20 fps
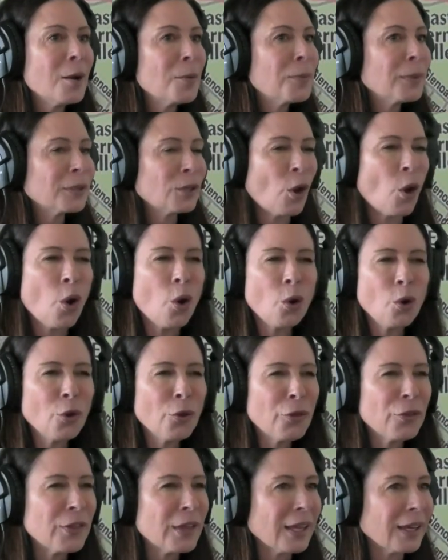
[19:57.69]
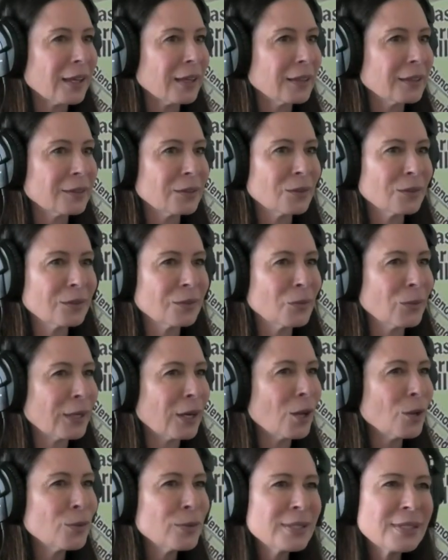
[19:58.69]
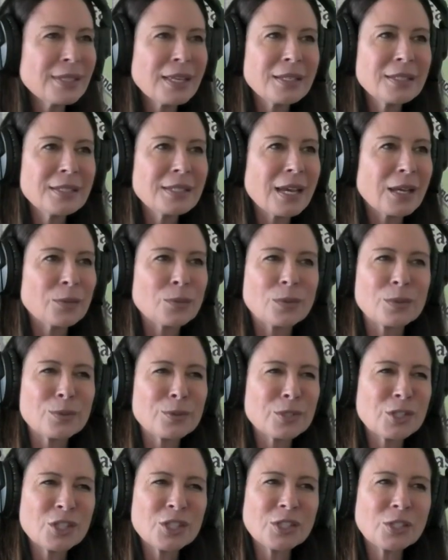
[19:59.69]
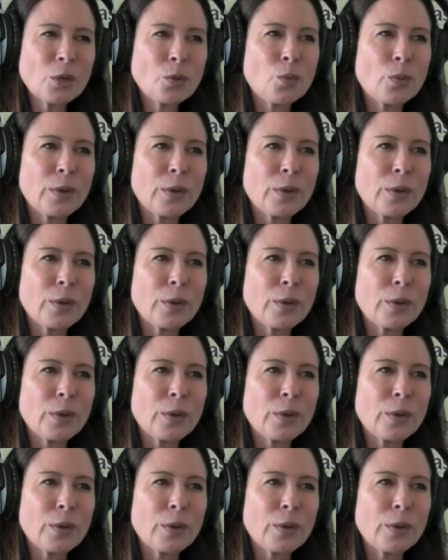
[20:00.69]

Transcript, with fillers: But the whole thing, when all was said and done, it was just so